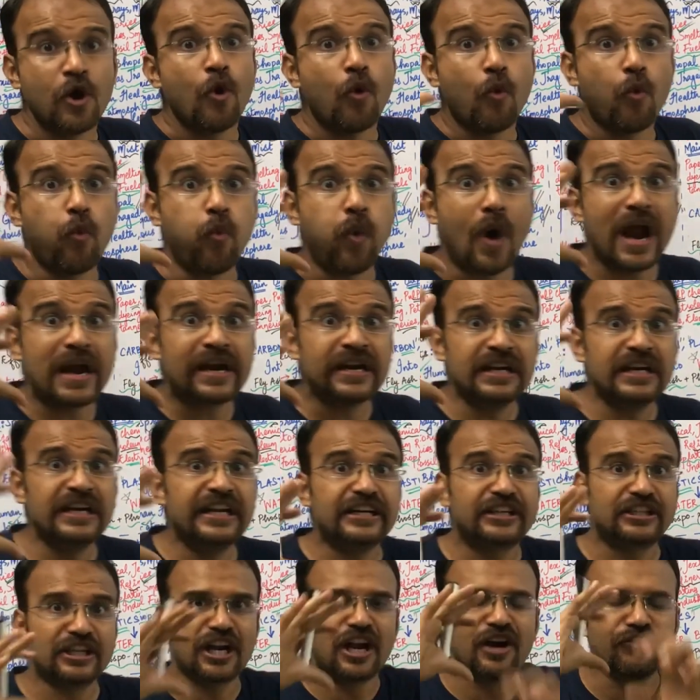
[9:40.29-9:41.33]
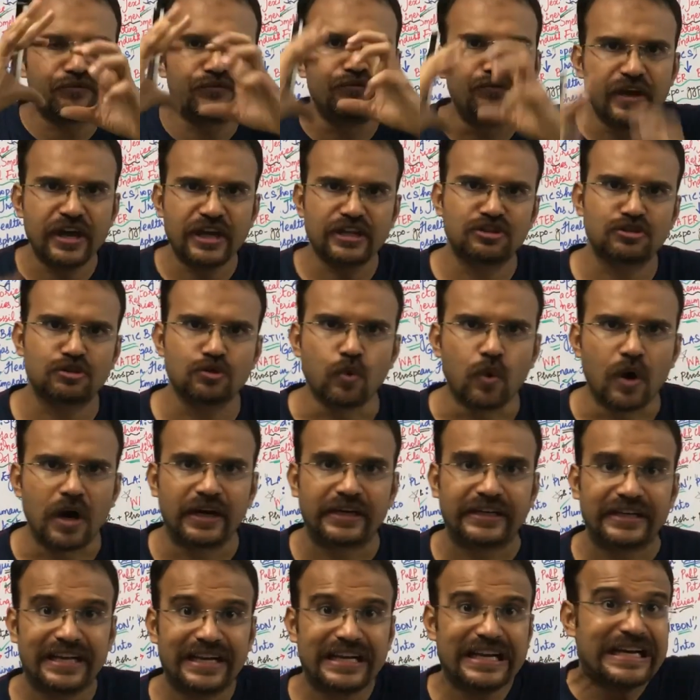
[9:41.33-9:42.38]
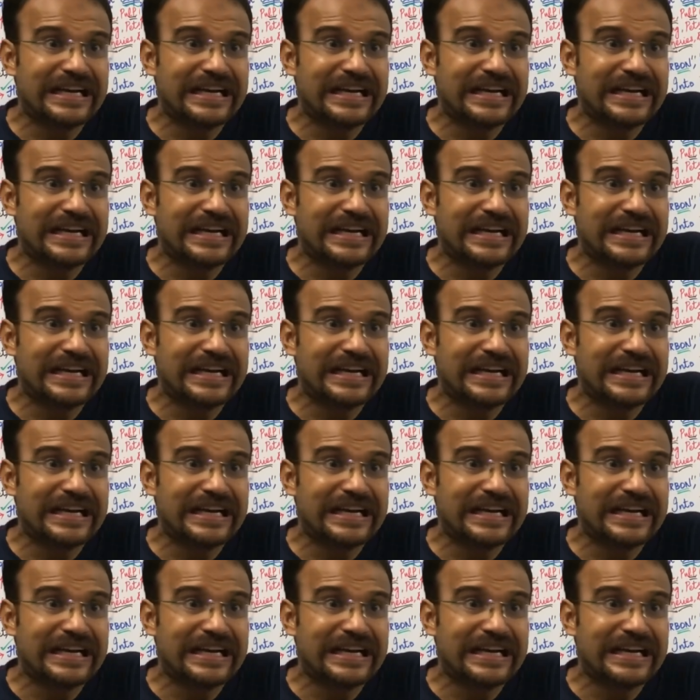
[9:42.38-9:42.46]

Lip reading: 1 liter of wastewater